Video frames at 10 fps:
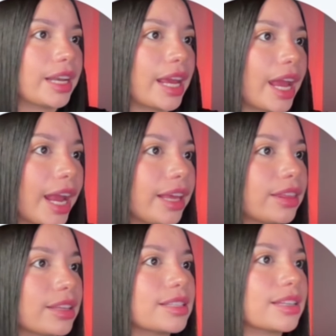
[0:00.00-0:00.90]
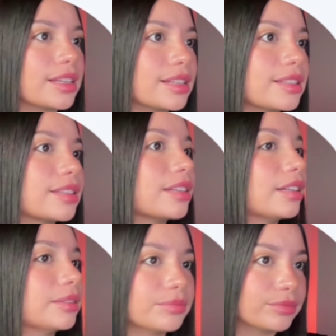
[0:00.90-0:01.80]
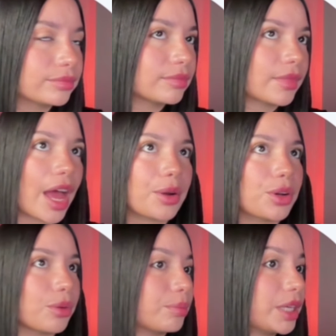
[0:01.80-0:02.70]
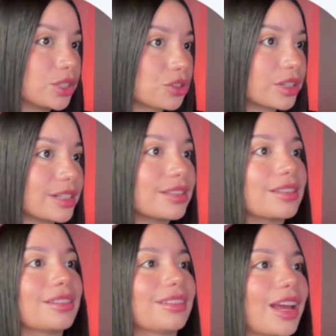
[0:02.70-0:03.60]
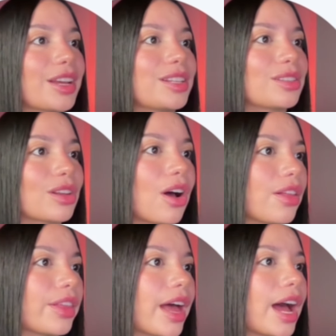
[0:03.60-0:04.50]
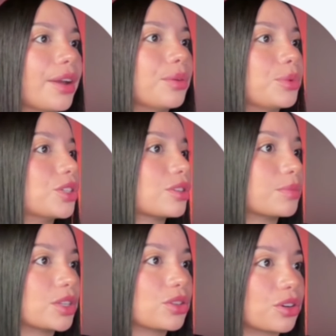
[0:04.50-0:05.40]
hey, this is, Beatrice. I saw that we just missed your